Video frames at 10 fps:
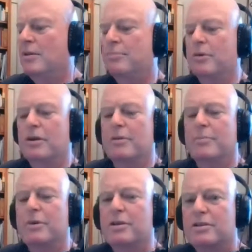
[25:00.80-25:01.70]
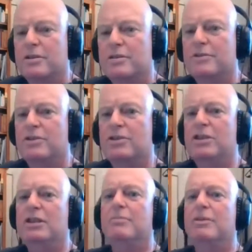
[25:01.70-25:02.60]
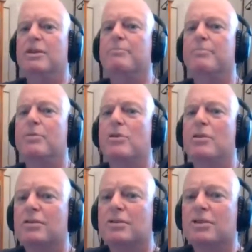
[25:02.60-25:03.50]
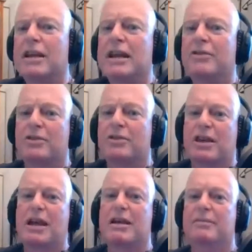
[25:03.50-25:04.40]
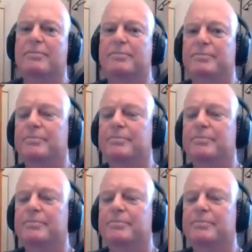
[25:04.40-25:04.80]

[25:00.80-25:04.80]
But it must have seemed important at the time.